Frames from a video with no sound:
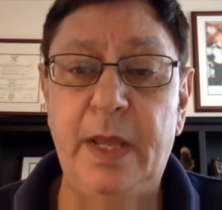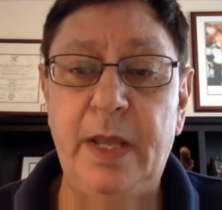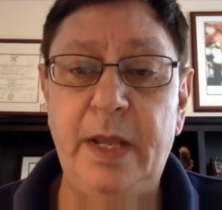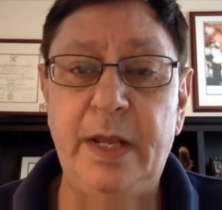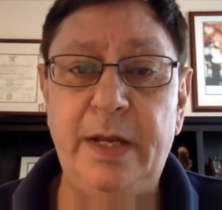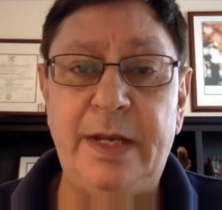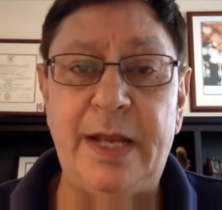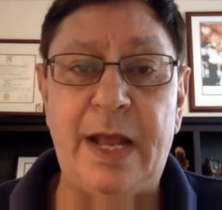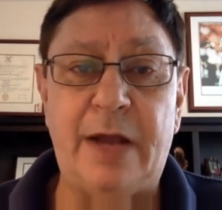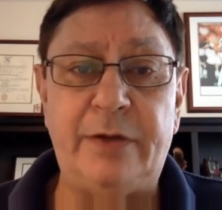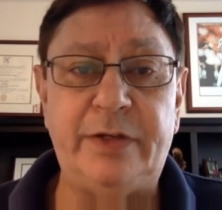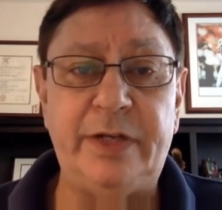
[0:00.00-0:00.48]

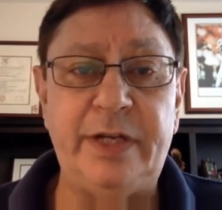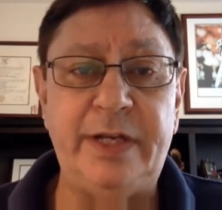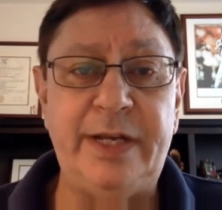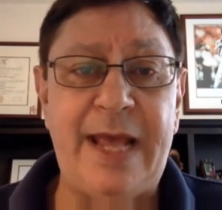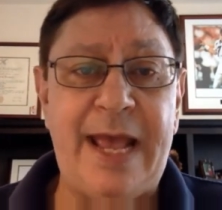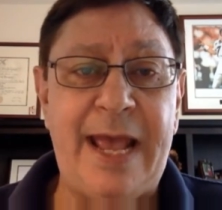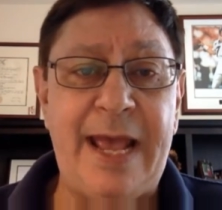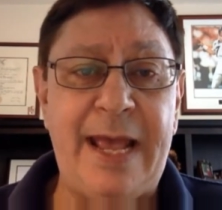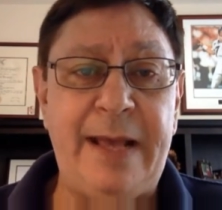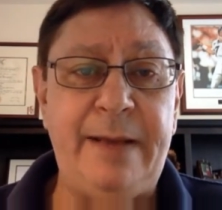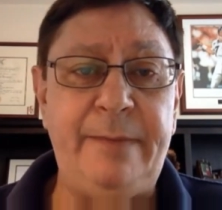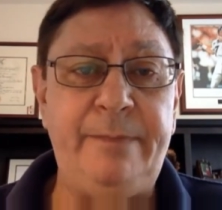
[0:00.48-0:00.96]
Now
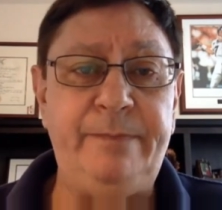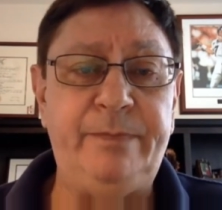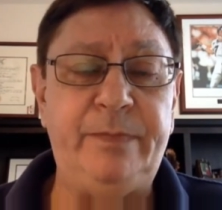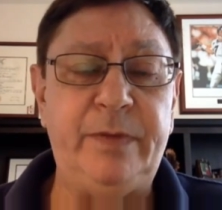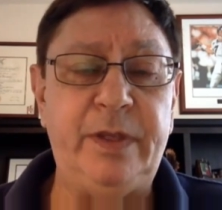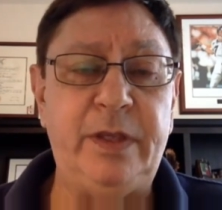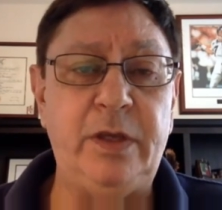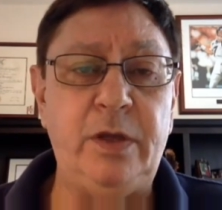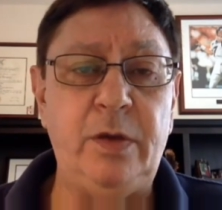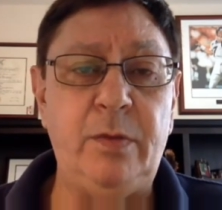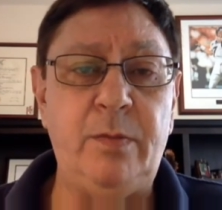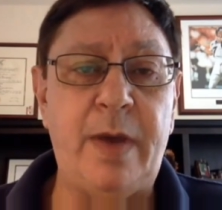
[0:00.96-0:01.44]
today,
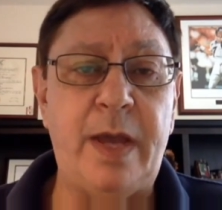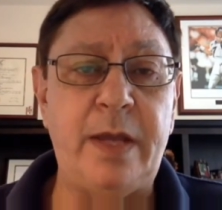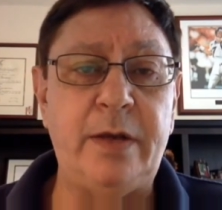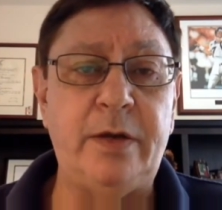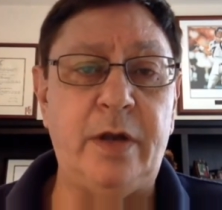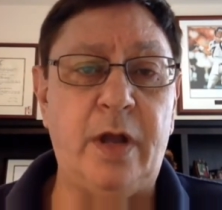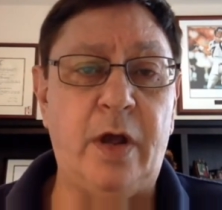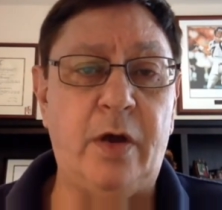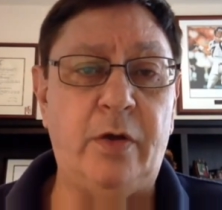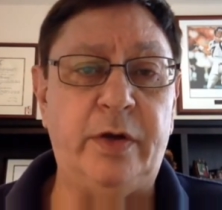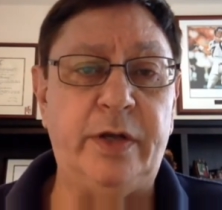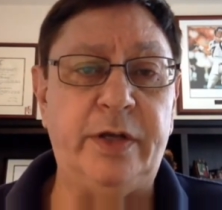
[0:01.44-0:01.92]
you might
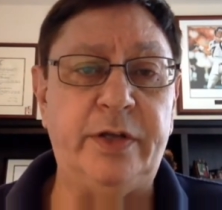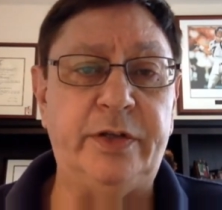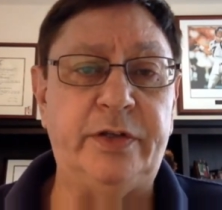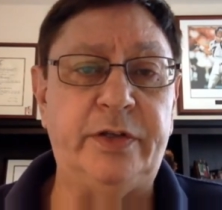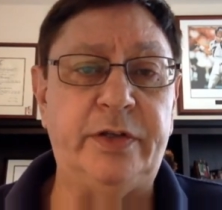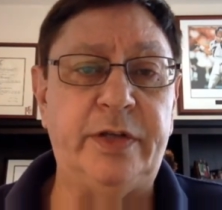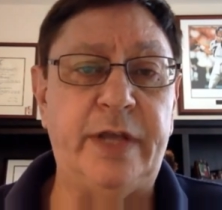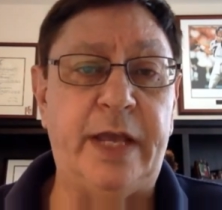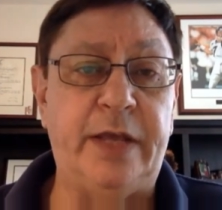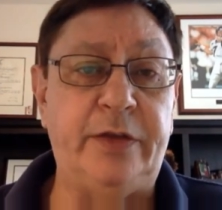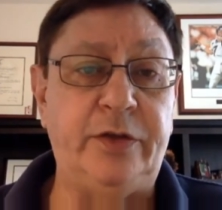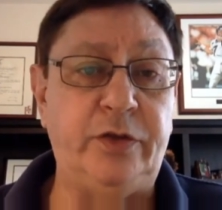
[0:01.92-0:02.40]

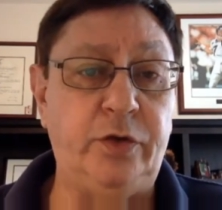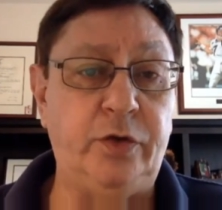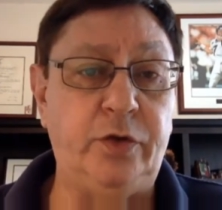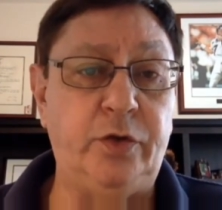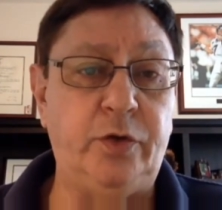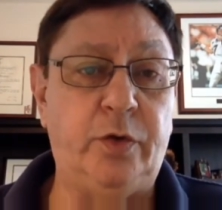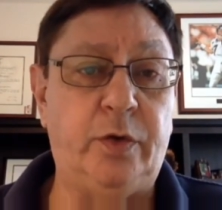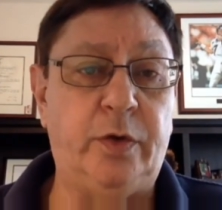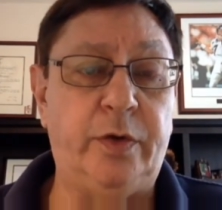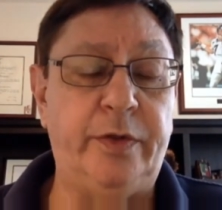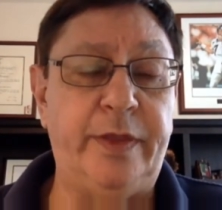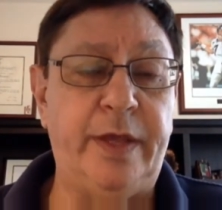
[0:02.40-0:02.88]
notice, as
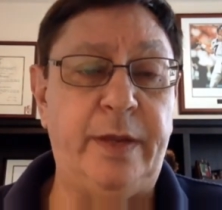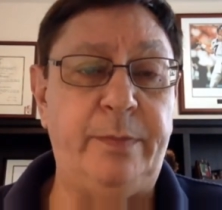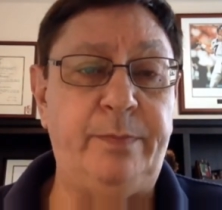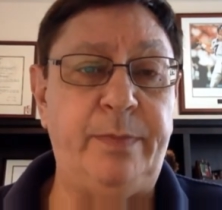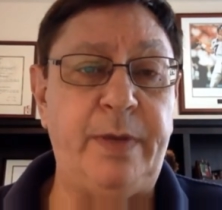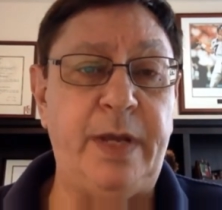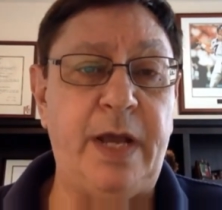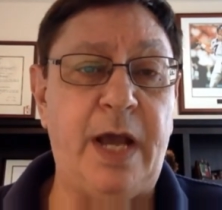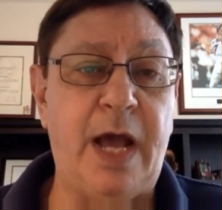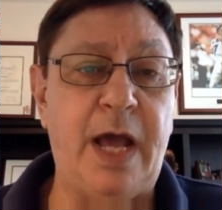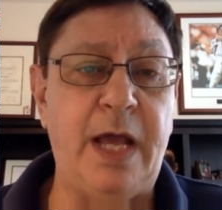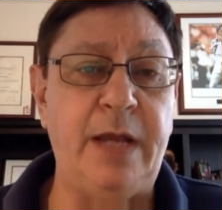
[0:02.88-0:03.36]
usual, that
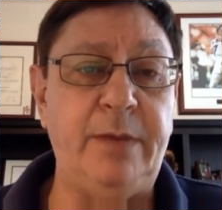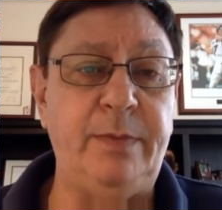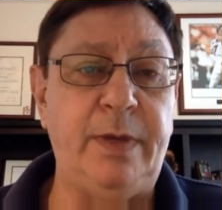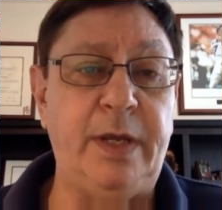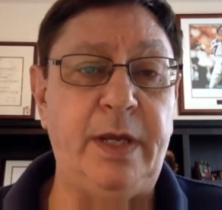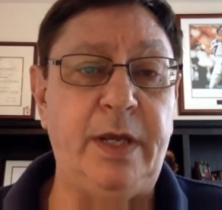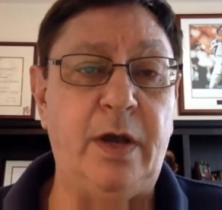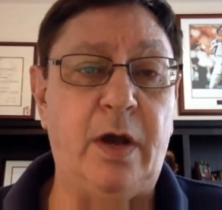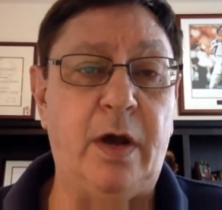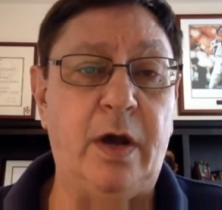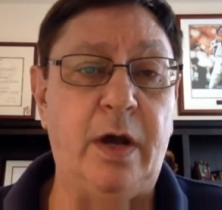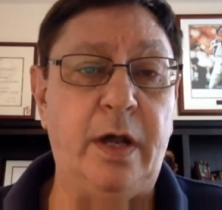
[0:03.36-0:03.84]
behind
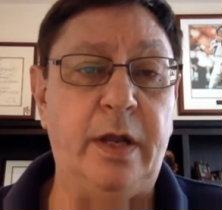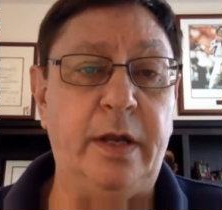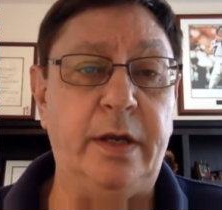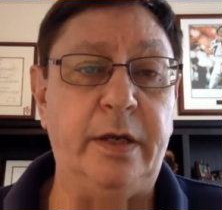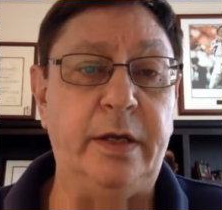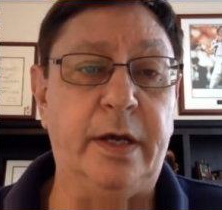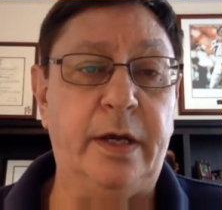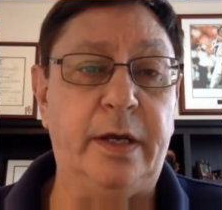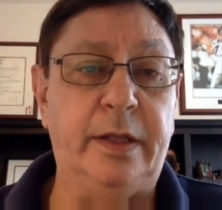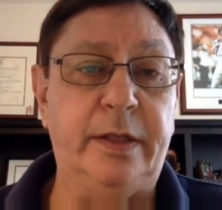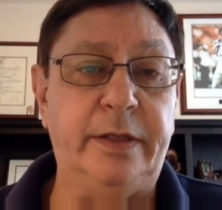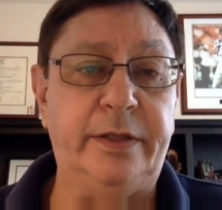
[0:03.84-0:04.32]
me
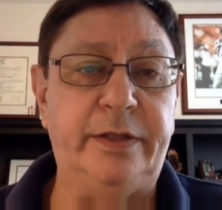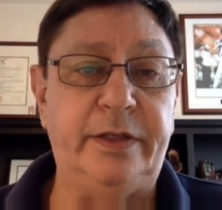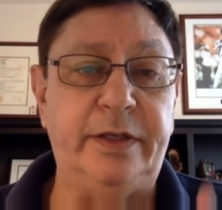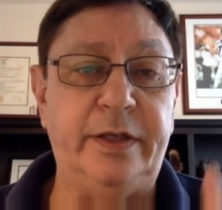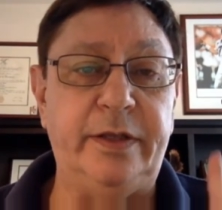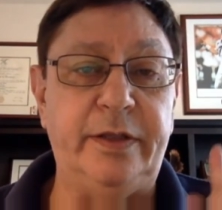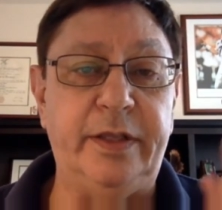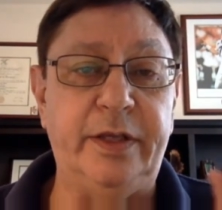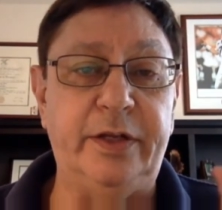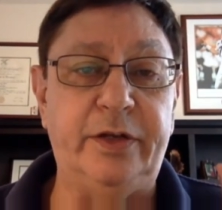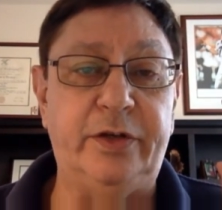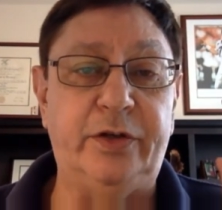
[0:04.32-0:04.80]
on, let's see,
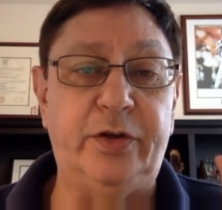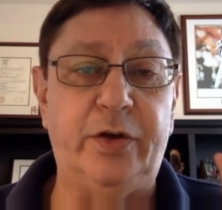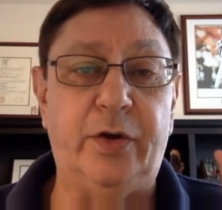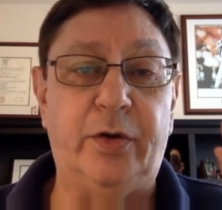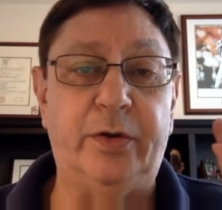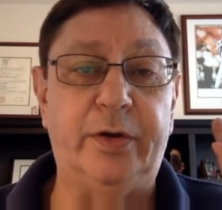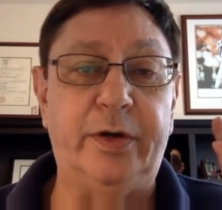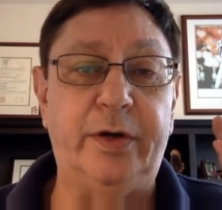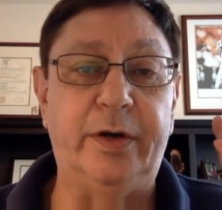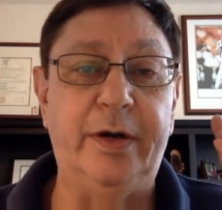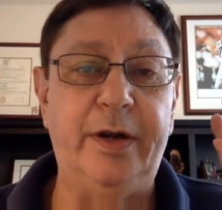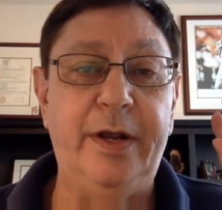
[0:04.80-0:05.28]
this
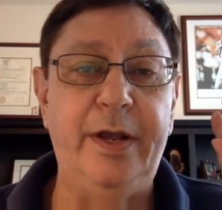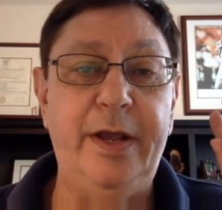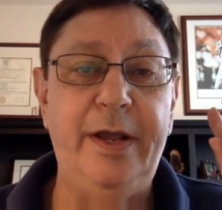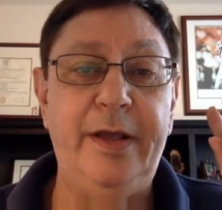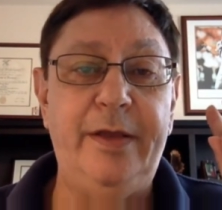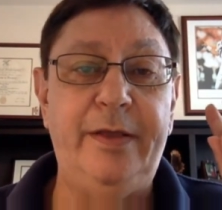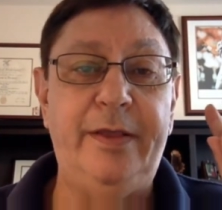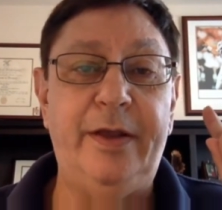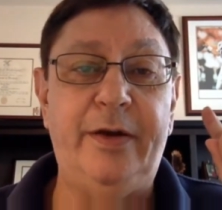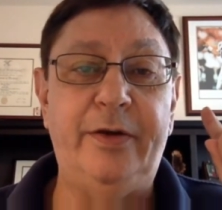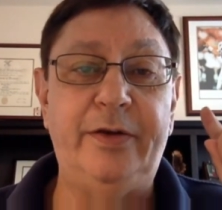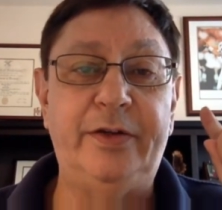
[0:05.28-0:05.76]
shoulder,
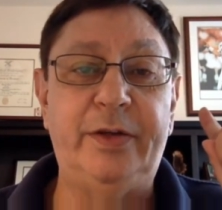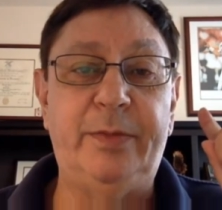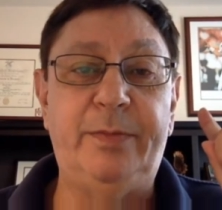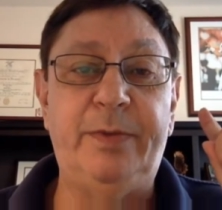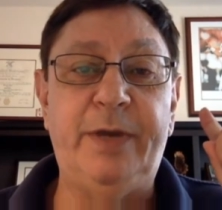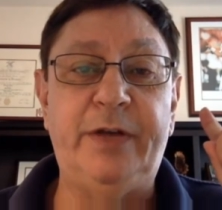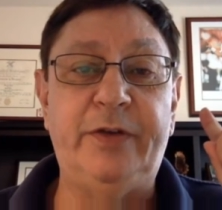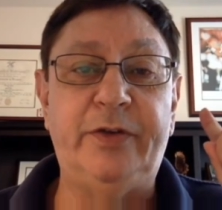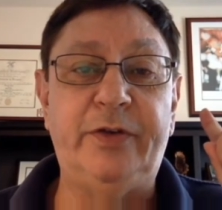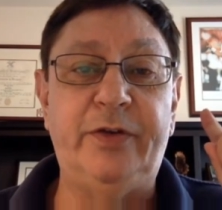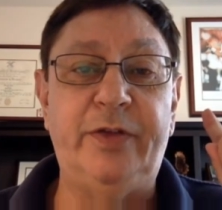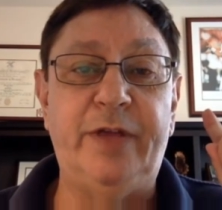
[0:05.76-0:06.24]
there is a
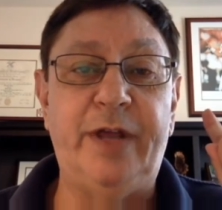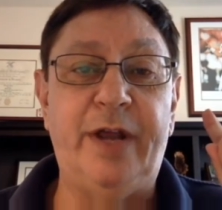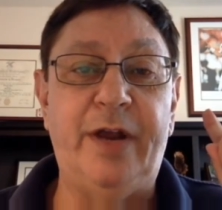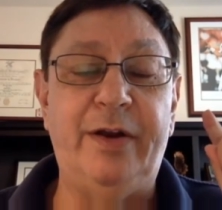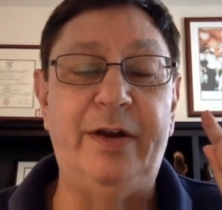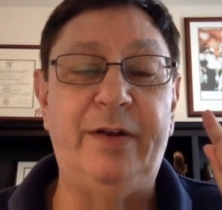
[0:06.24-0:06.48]
picture there.